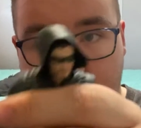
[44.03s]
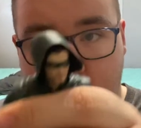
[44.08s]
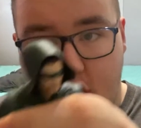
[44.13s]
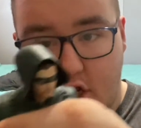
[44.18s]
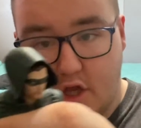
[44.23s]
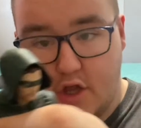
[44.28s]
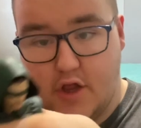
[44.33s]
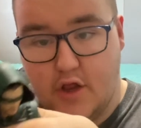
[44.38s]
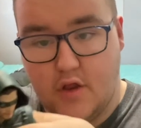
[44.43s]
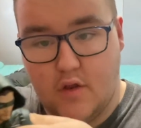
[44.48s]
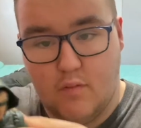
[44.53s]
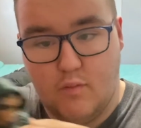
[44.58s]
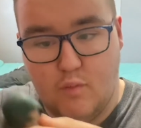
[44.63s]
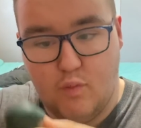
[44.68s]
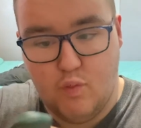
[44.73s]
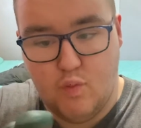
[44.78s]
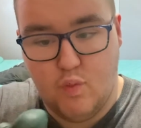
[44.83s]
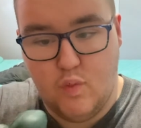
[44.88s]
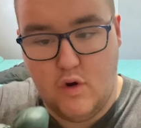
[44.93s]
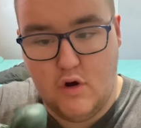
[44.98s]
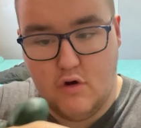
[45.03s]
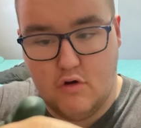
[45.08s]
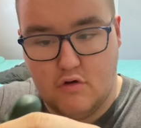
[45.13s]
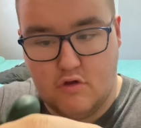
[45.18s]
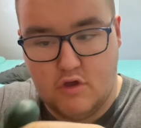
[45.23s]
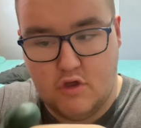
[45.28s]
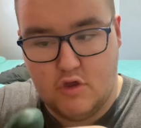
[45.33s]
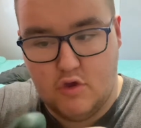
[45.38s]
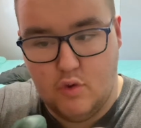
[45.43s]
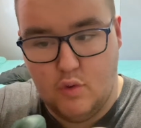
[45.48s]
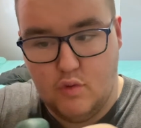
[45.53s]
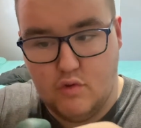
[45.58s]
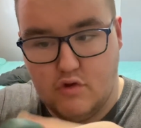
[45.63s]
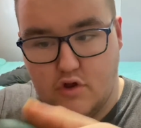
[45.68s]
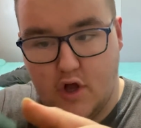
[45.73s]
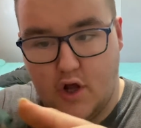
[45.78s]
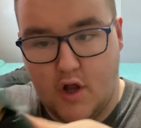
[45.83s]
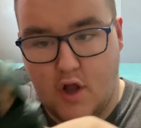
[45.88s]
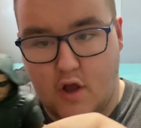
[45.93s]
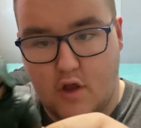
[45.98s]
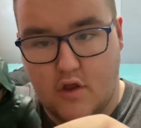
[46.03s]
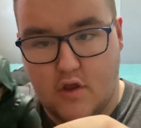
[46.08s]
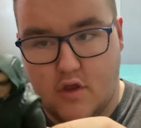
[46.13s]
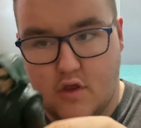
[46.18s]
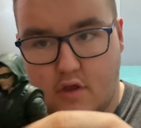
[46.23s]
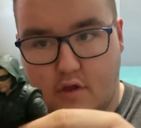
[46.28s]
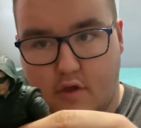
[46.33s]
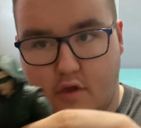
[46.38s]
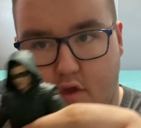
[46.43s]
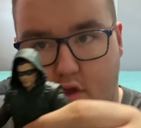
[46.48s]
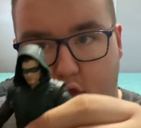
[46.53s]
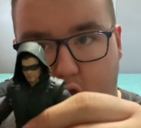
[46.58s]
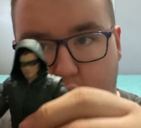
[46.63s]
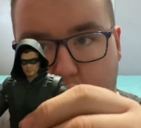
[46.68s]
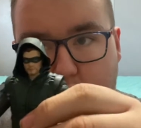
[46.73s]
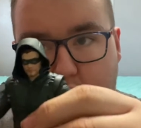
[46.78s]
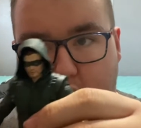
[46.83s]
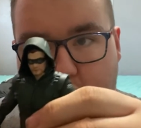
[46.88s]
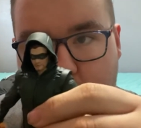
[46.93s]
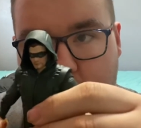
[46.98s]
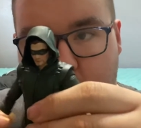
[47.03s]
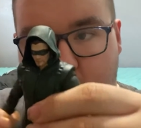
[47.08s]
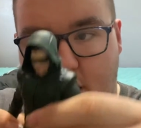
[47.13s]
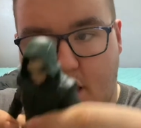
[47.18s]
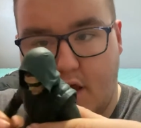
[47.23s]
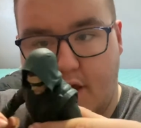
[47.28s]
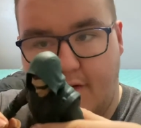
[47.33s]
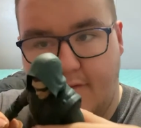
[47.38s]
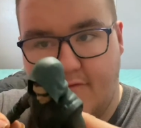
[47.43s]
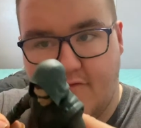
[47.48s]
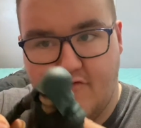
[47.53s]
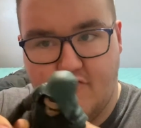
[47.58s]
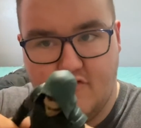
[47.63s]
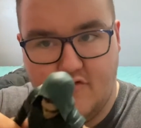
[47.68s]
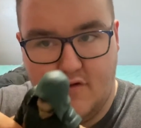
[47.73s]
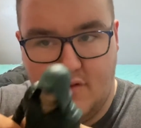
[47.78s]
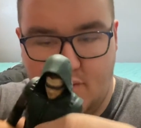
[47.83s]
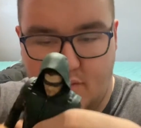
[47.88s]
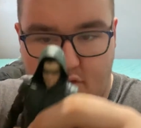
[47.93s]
in this weird suit that has sleeves for some